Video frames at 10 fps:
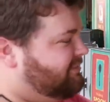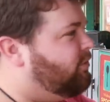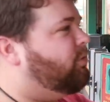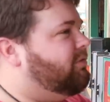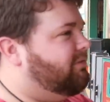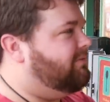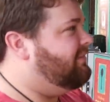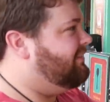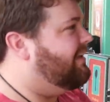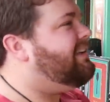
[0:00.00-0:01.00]

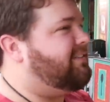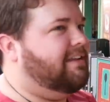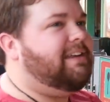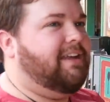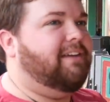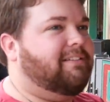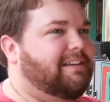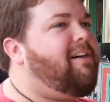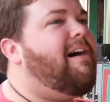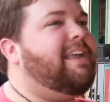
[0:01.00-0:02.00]
Hmm. Let's see here.
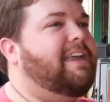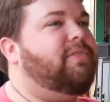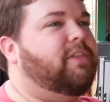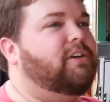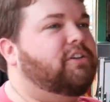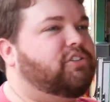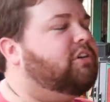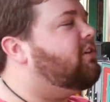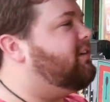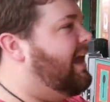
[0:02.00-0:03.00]
Can I get the
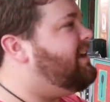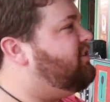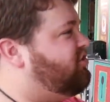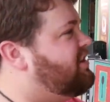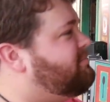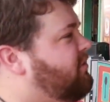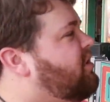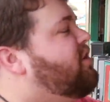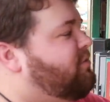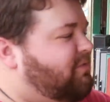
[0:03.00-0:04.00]
sugar cane shrimp?
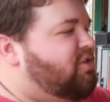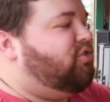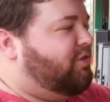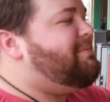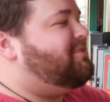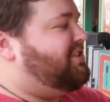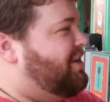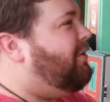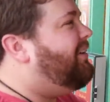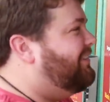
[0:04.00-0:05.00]
Oh my. Shrimp
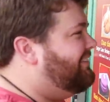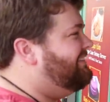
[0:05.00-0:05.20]
skewer.